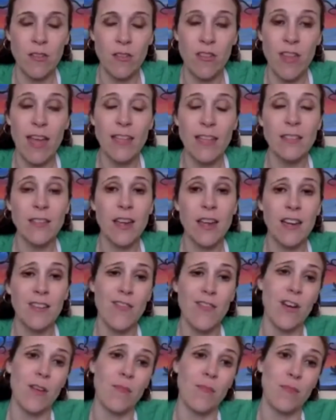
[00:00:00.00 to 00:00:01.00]
So that's
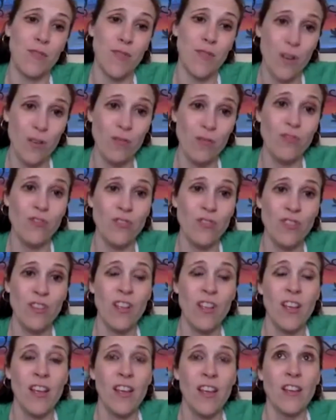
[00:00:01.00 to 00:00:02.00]
kind of our approach.